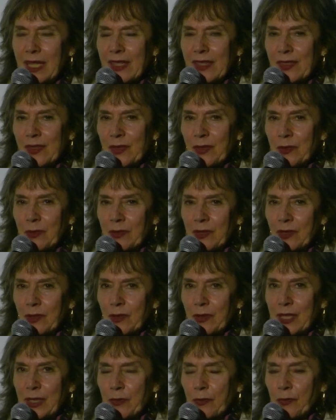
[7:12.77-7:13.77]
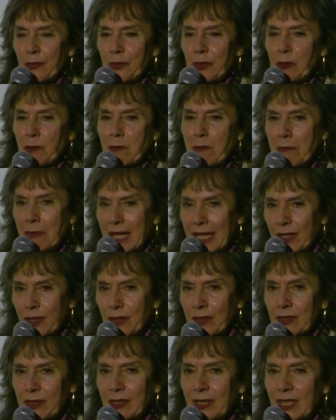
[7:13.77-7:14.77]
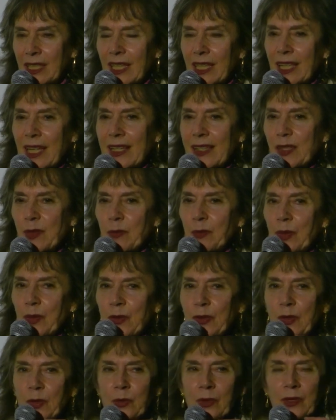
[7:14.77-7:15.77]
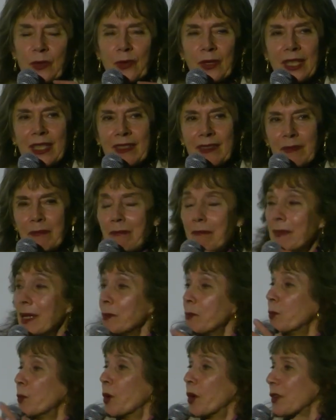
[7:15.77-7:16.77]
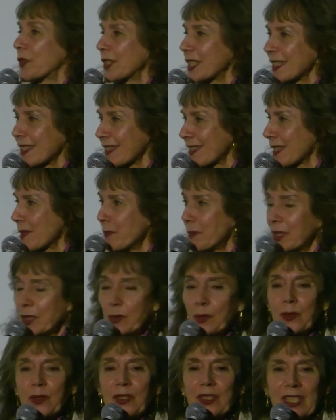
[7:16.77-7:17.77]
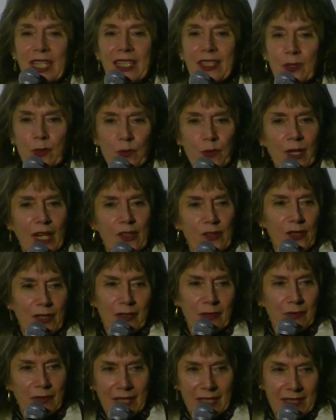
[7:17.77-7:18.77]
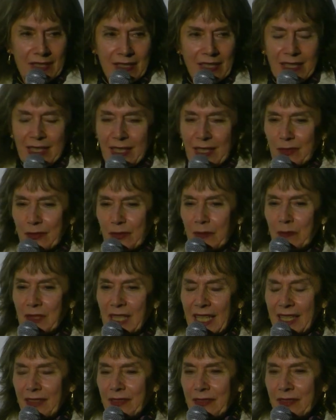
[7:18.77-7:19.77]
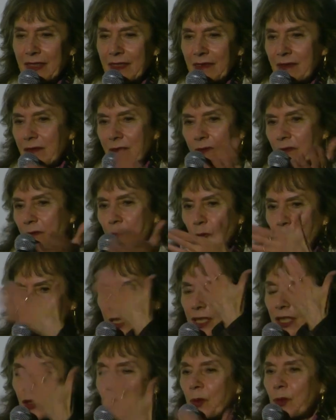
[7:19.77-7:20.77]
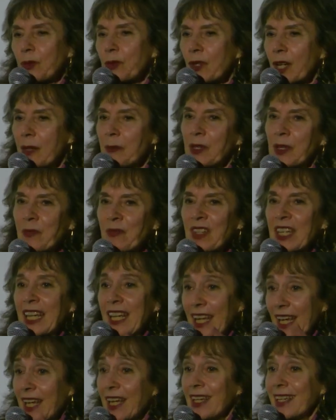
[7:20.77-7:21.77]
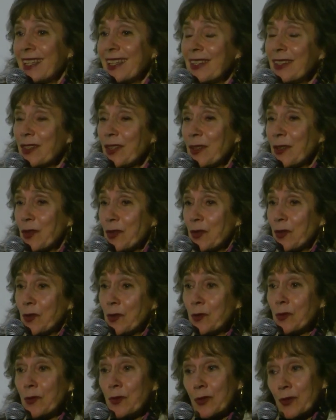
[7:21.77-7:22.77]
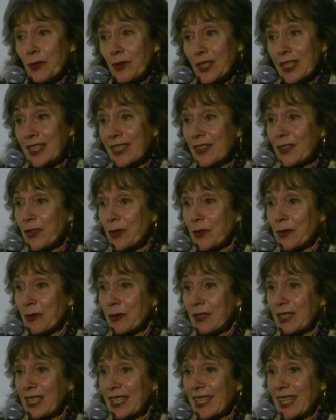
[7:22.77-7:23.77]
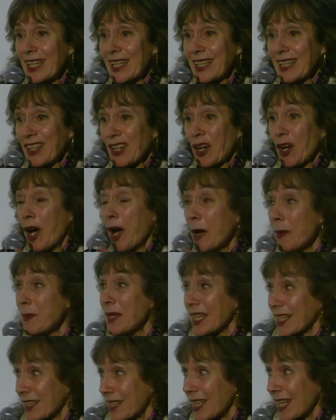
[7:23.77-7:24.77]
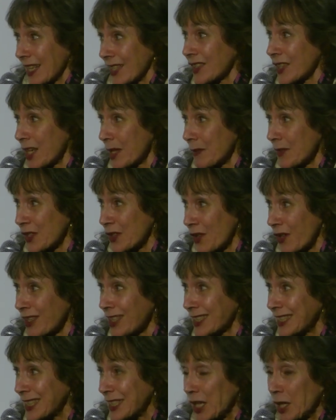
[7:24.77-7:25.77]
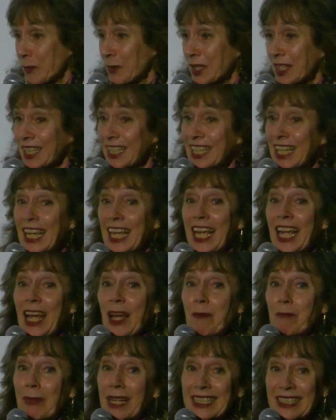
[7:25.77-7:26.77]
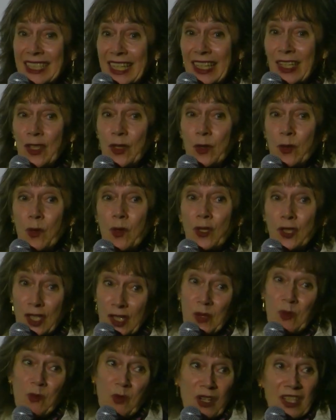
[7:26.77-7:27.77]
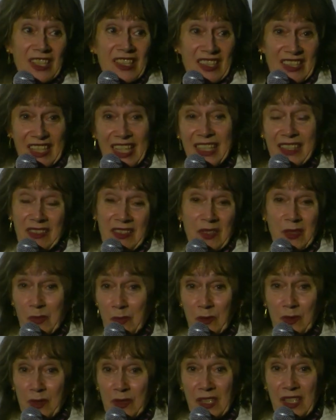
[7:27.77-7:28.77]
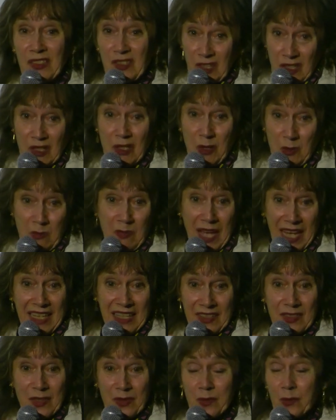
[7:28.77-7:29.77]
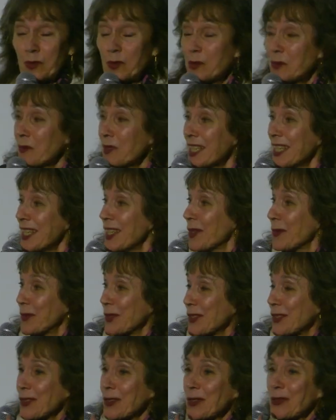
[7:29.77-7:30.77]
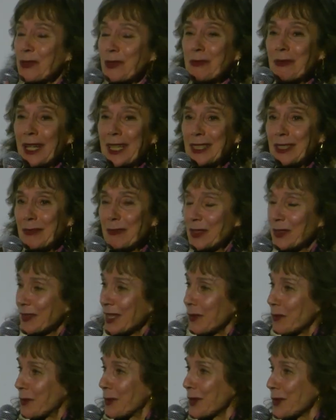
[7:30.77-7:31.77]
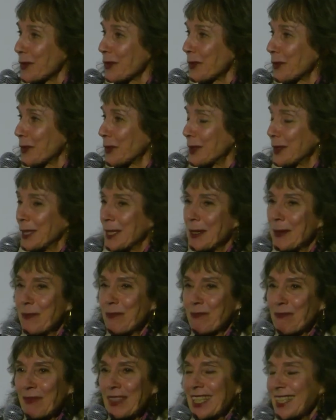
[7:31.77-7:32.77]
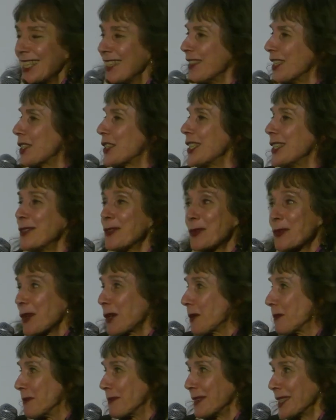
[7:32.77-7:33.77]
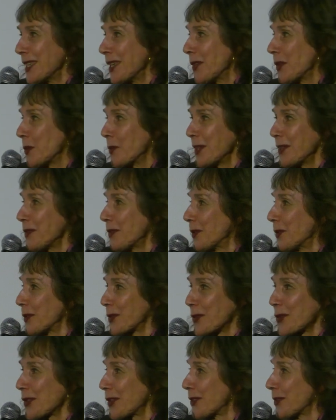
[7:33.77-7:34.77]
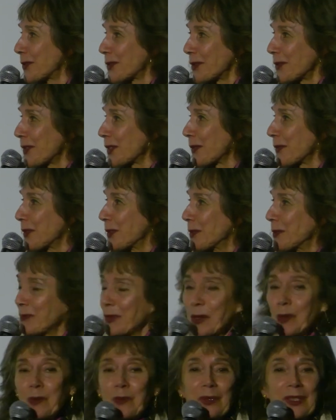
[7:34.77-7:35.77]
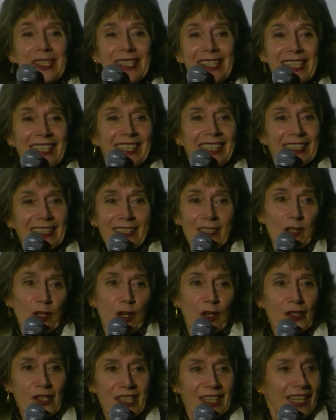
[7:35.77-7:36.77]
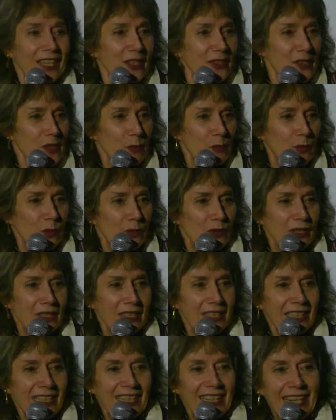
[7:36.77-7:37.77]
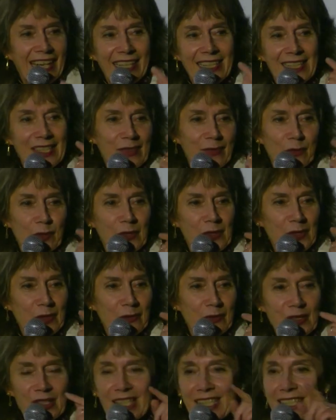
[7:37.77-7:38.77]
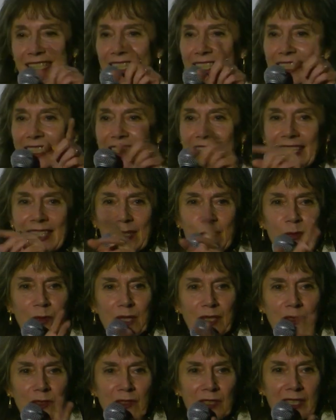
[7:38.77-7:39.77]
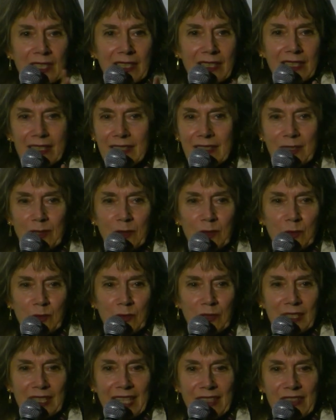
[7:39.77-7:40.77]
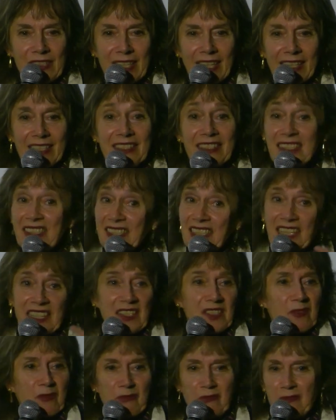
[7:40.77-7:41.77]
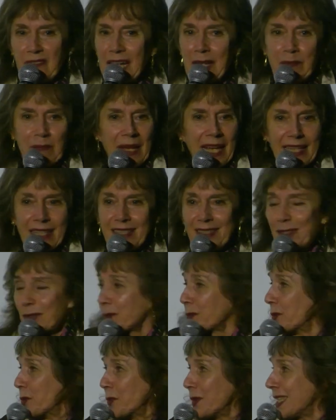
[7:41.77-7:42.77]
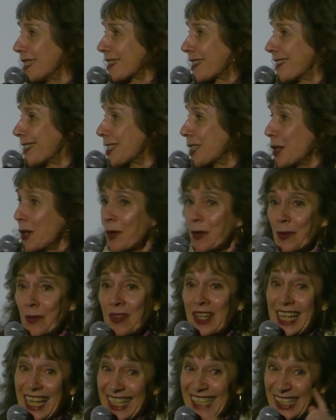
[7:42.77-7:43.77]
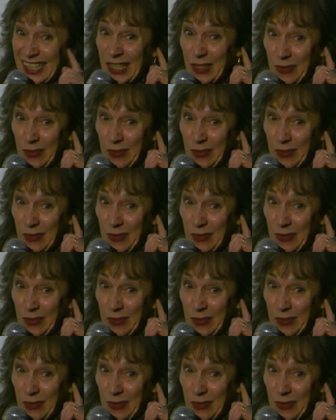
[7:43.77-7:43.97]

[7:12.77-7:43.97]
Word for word: makes you a great filmmaker as opposed to a great memoirist, somebody who could take a tragic event from life and put it into a drama. You turn it into a comic, at times darkly comic thing. Mateo doesn't want to stay in this world. He's going to go back into the womb, which, you know, reminded me of that wonderful, in the Tin Drum, the way Volker Schlondorff's film opens, little Oskar is born, and his voiceover says that he takes one look at the adult world outside and decides right back into the womb he's going to go, and